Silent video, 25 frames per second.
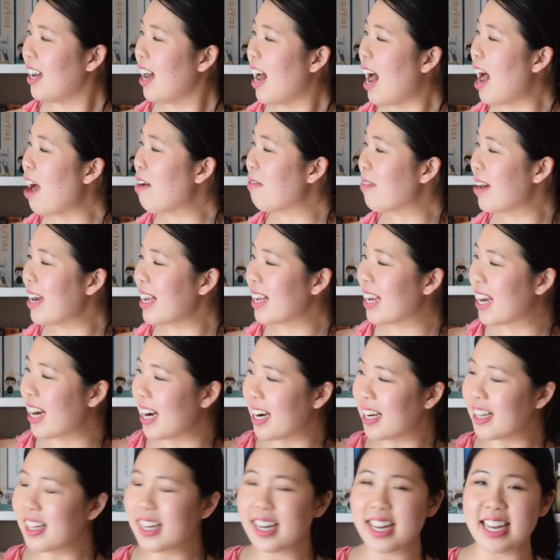I read
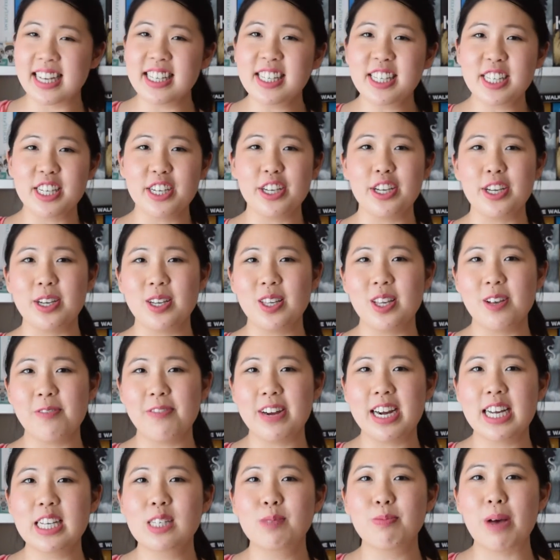Girl Against the
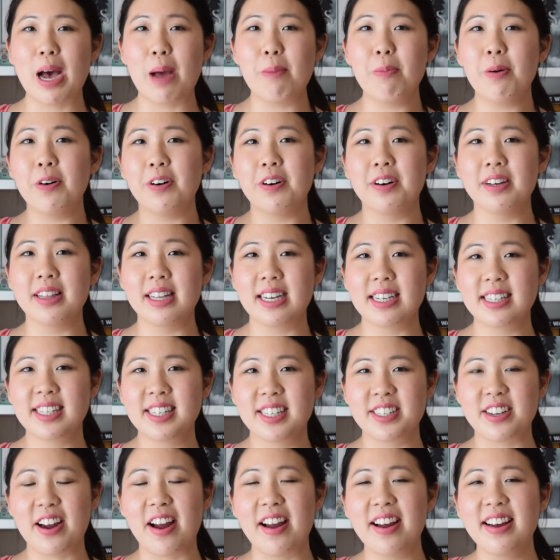Universe by Paula
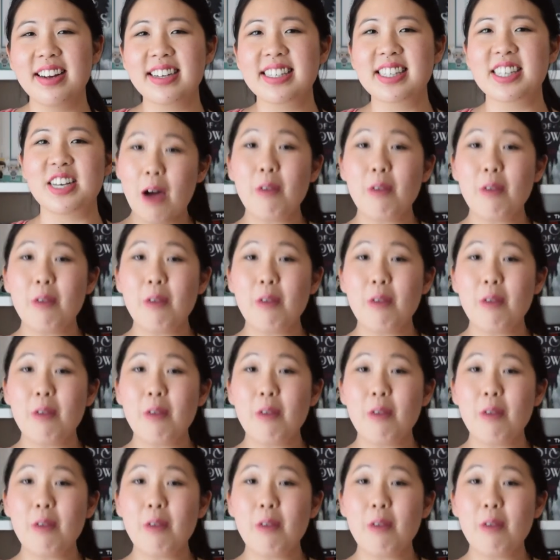Stokes.